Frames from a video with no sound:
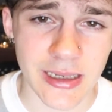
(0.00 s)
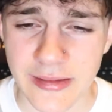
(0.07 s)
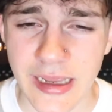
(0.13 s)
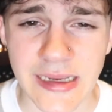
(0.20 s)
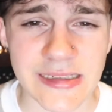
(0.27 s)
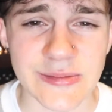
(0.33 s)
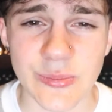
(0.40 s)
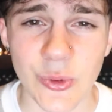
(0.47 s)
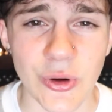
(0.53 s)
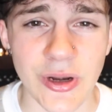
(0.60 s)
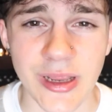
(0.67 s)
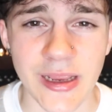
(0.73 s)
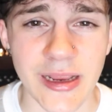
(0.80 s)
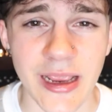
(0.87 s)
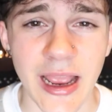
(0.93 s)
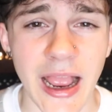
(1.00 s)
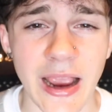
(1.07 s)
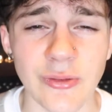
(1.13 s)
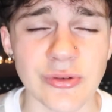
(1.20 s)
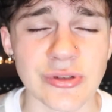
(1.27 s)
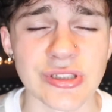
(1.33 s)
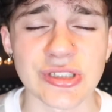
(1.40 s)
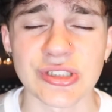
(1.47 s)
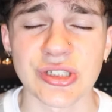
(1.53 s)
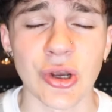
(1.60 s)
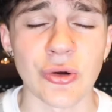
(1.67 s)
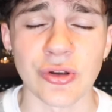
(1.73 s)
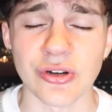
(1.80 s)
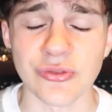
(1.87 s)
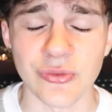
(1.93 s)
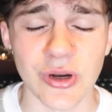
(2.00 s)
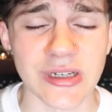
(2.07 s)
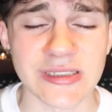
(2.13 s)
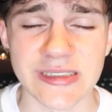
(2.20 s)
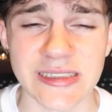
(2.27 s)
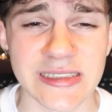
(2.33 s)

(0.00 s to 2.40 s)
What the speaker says: The next morning, I was so in a rush